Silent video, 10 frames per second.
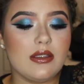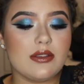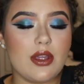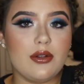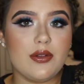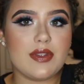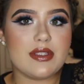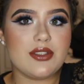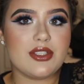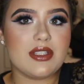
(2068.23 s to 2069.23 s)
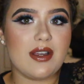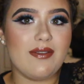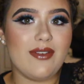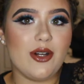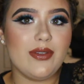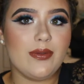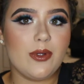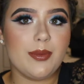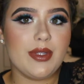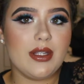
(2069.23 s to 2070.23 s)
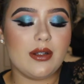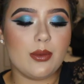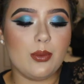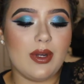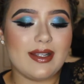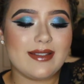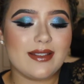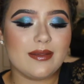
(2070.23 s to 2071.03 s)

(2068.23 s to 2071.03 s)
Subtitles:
So I don't know if this is just like a velvet formula or what.